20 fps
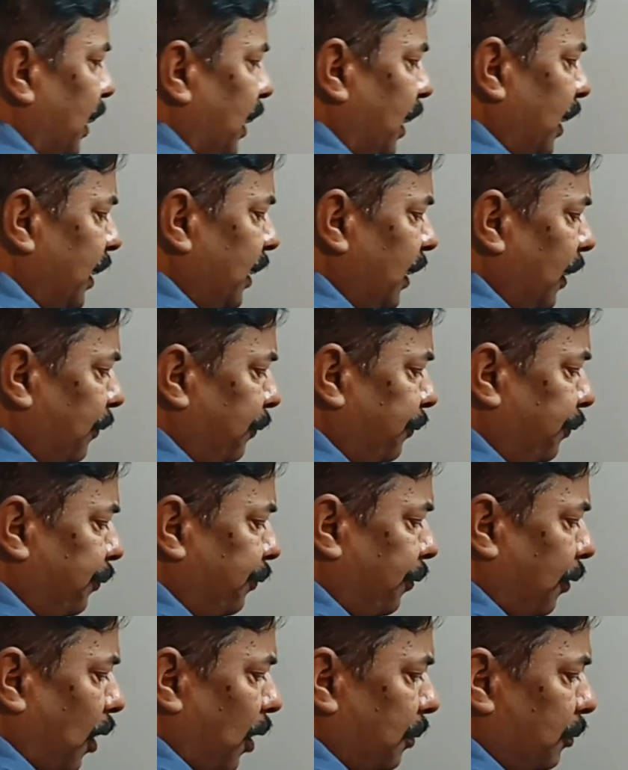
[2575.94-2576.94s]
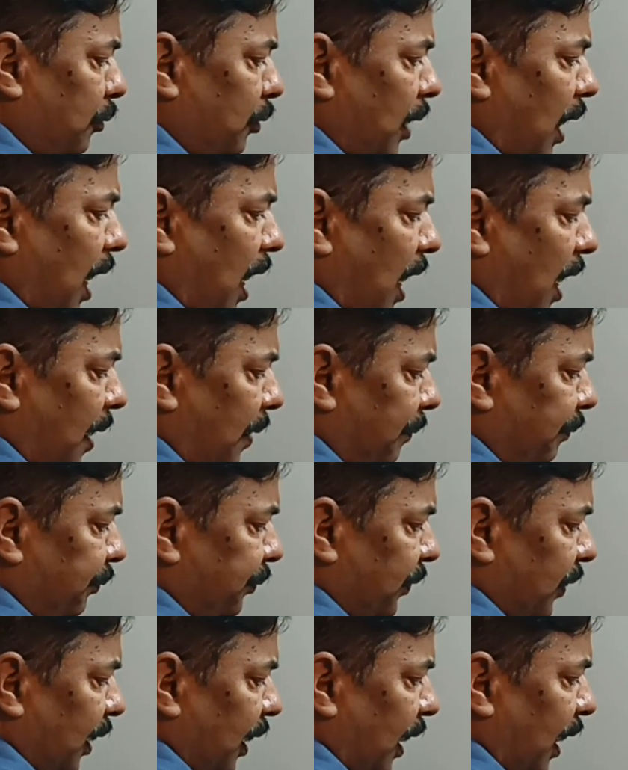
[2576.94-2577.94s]
in the formula,
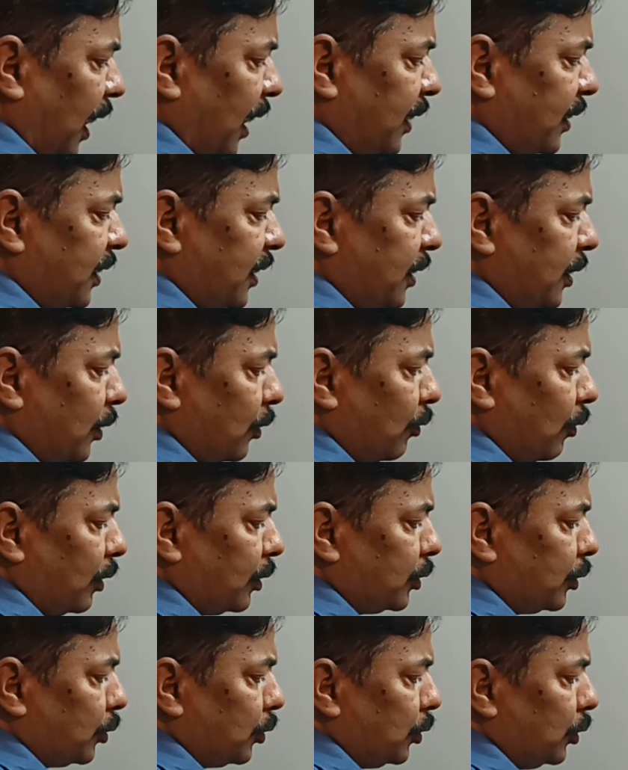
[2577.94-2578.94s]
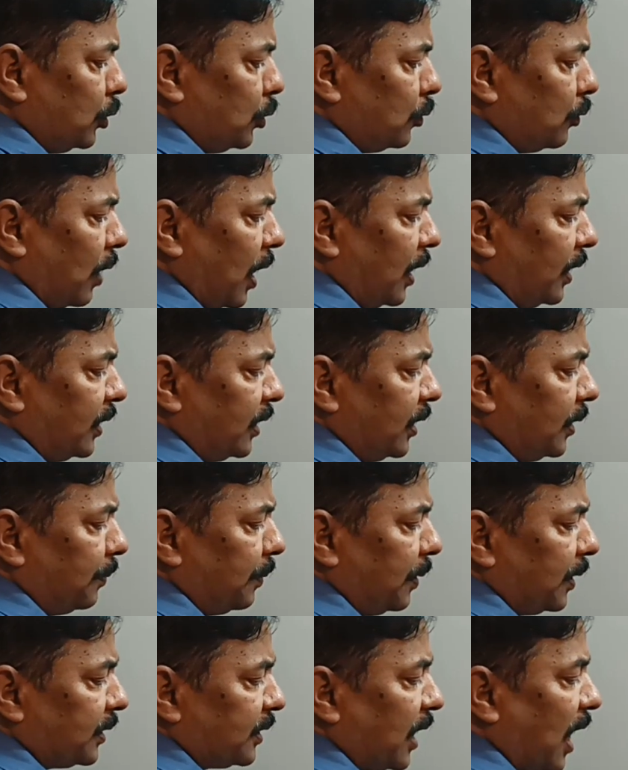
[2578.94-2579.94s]
h is equals to
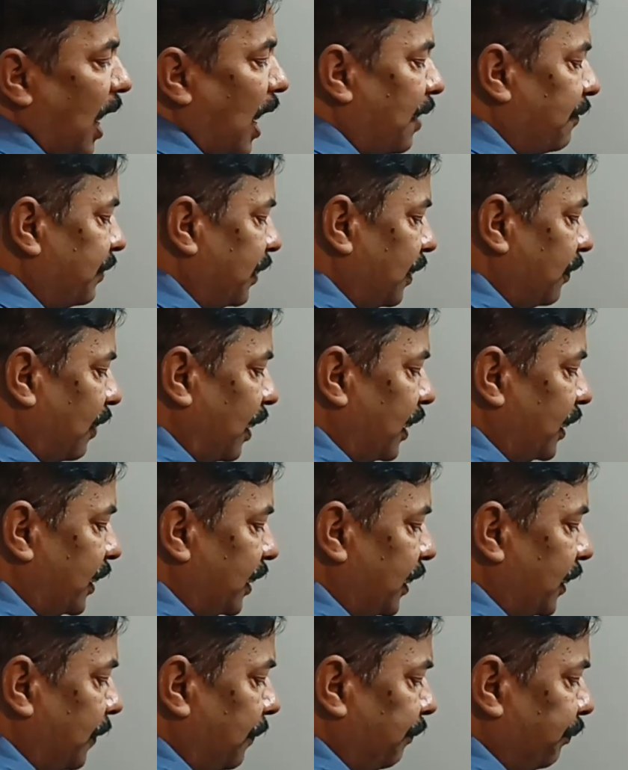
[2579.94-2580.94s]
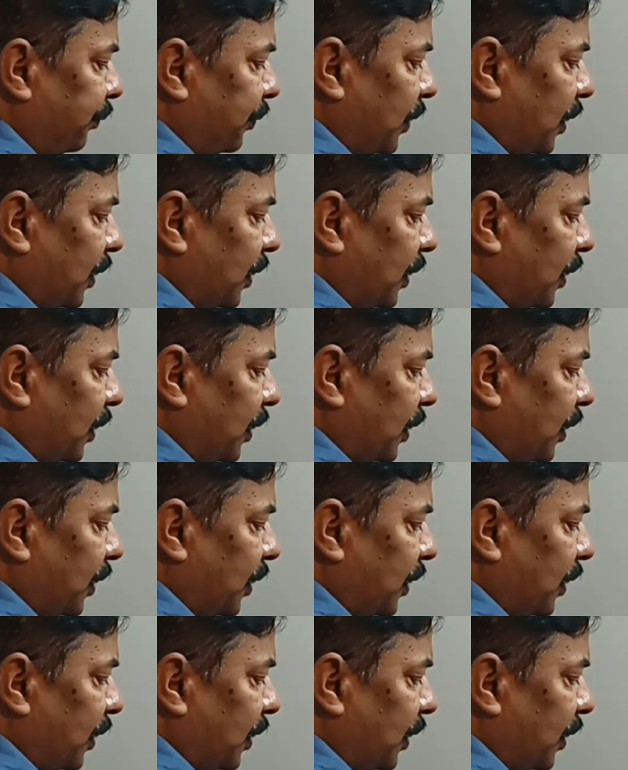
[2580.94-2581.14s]
uyt plus half ayt.